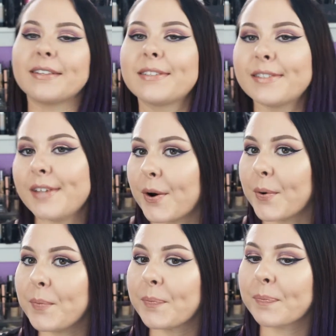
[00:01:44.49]

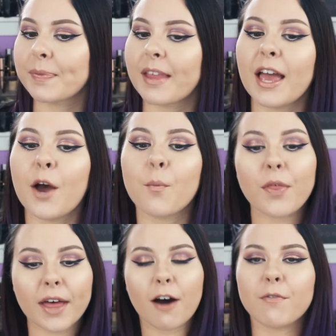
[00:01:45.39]
So
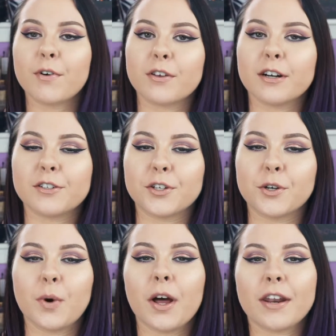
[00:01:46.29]
without further
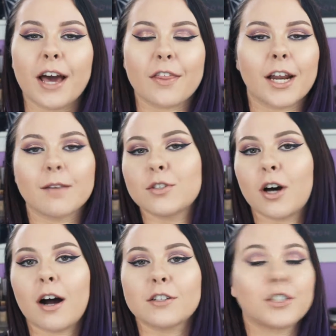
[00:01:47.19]
ado, now that I've
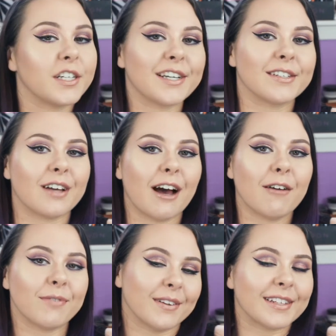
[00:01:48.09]
talked your ears
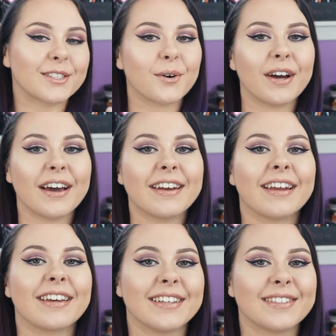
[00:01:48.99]
off, let's go ahead
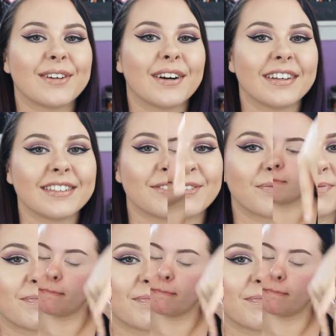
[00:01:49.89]
and get started.